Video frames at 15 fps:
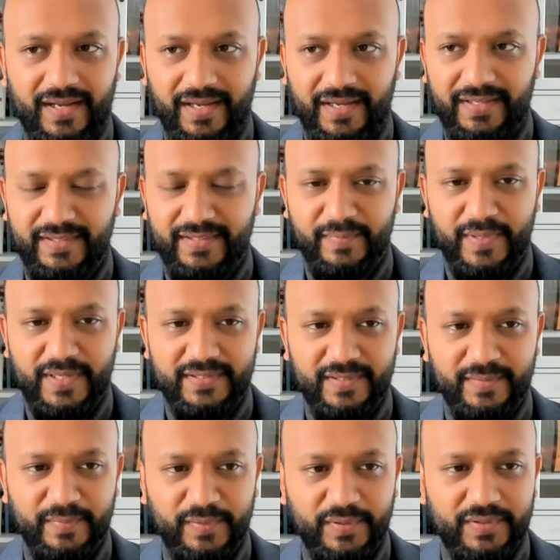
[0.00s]
in the
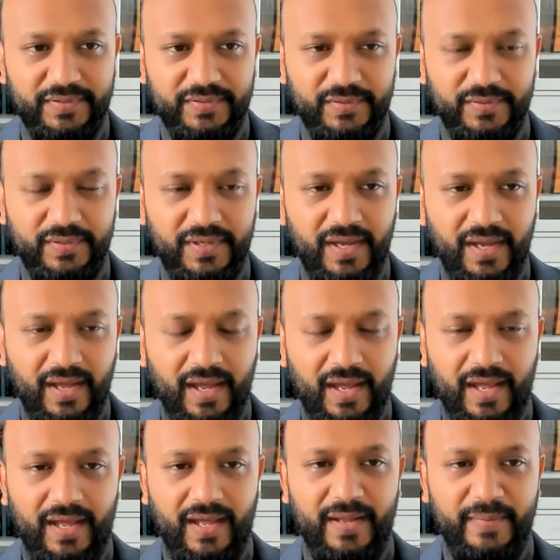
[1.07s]
amazing book too.
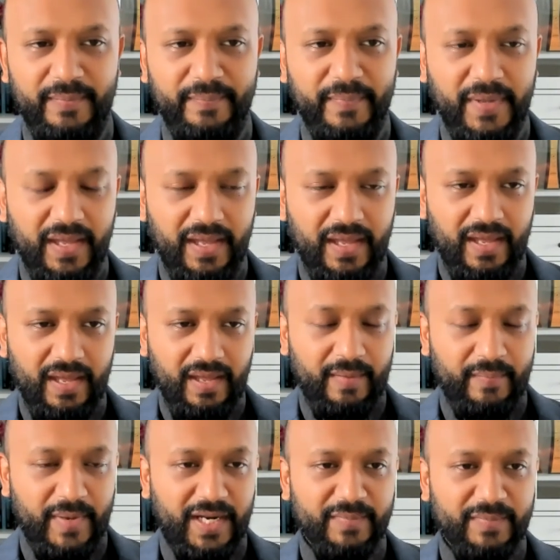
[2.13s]

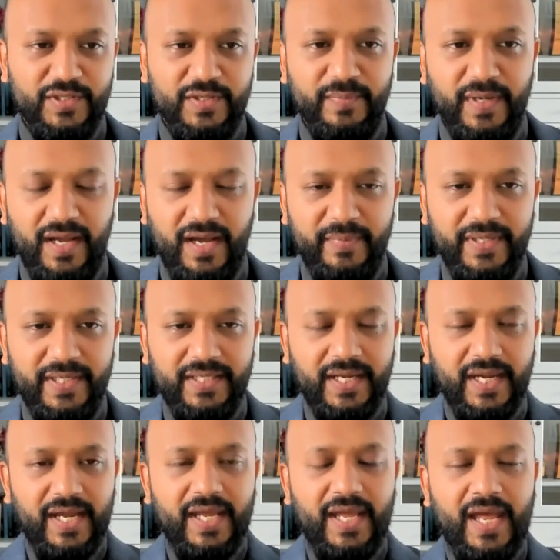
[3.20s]
My name is Jamal Ahmed.
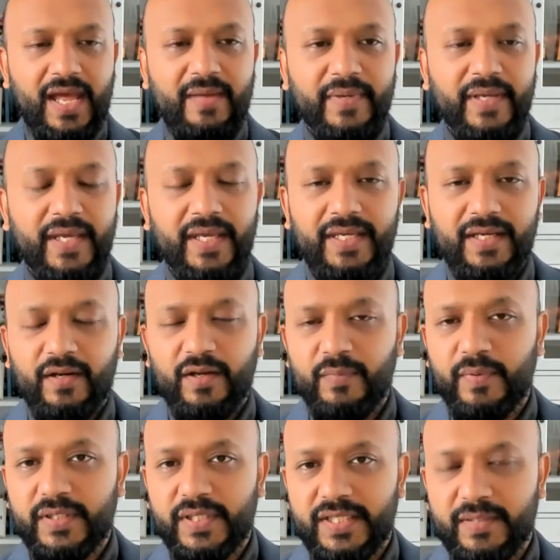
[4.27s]
I am a
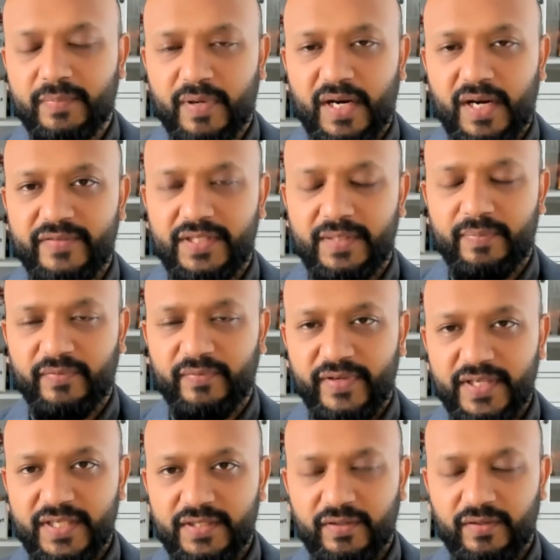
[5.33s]
global data privacy
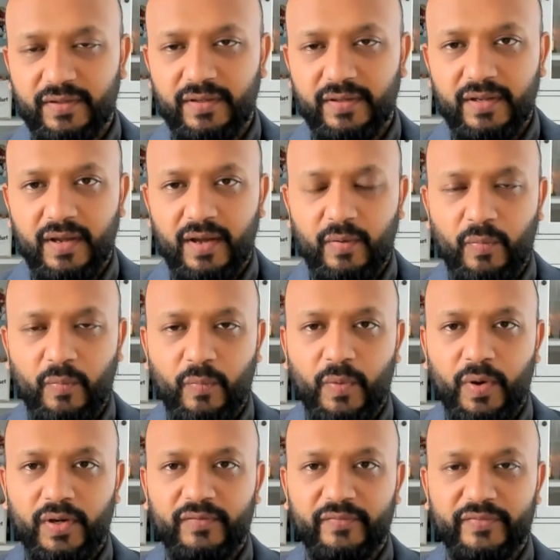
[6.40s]
professional.
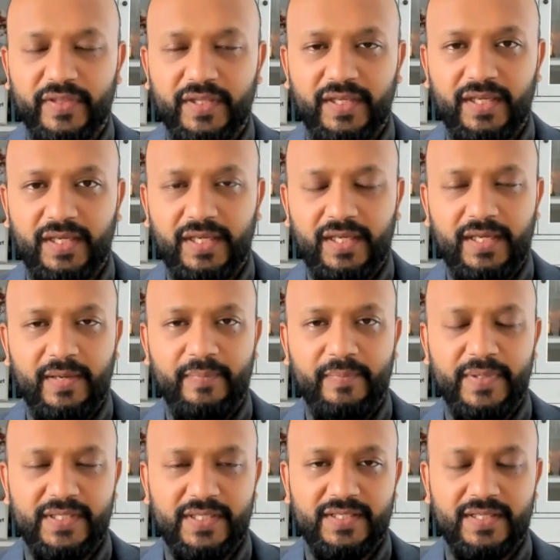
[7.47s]
One of the
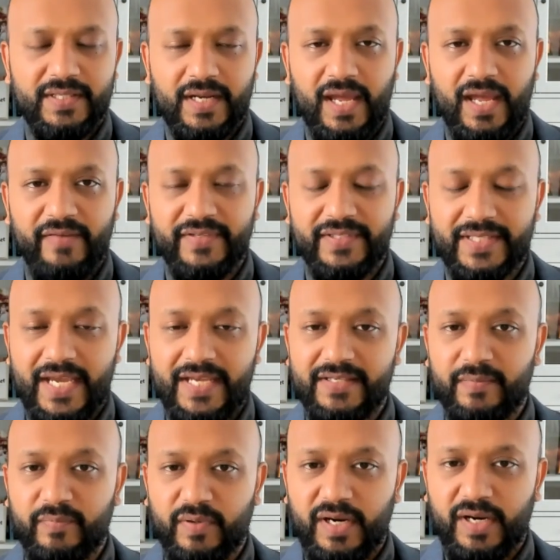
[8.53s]
businesses that I have is
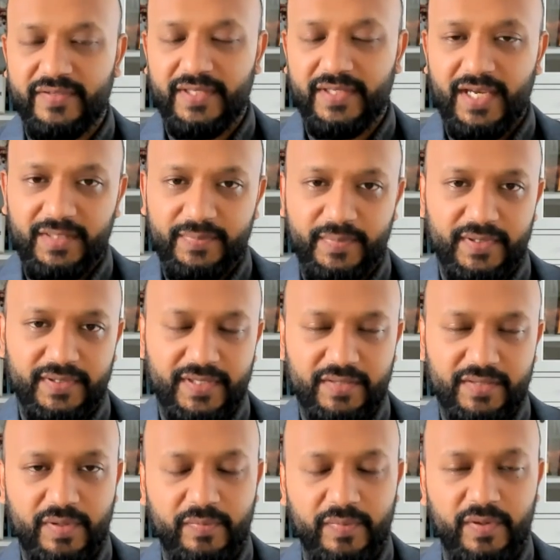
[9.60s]
KZN Privacy Experts.
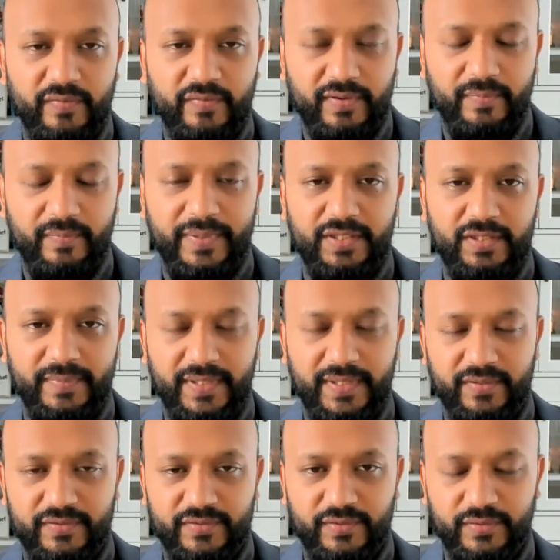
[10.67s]
That's where we offer B2B
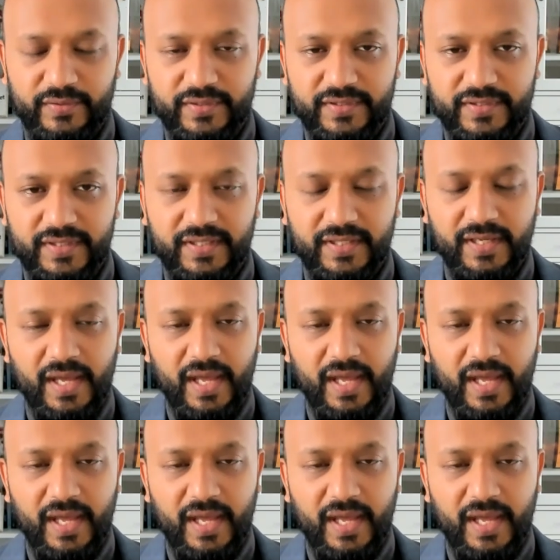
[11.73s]
consultancy.